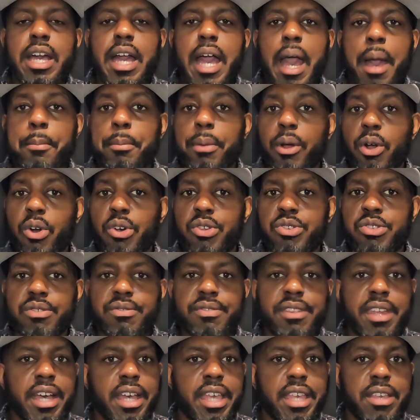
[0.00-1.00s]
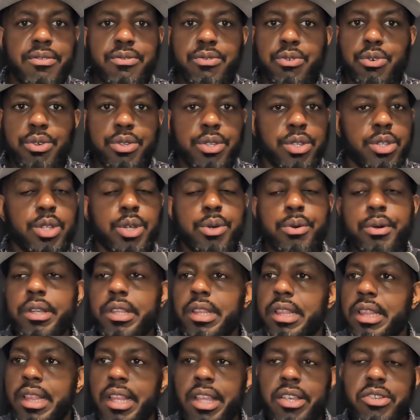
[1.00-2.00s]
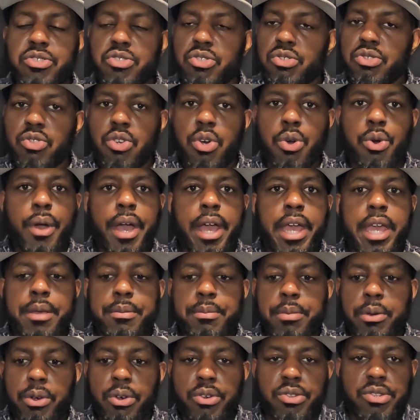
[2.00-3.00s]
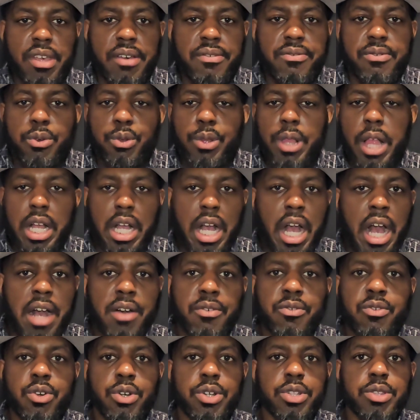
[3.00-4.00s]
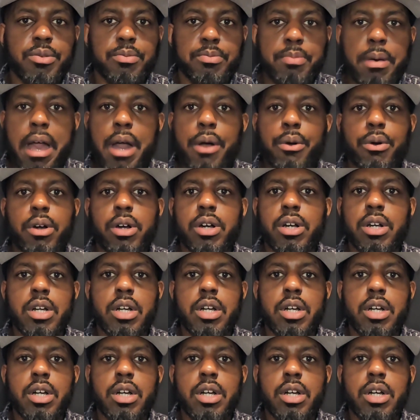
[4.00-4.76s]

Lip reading: And because of that, he thought, you know what, let's just go at it, because I feel like I've got power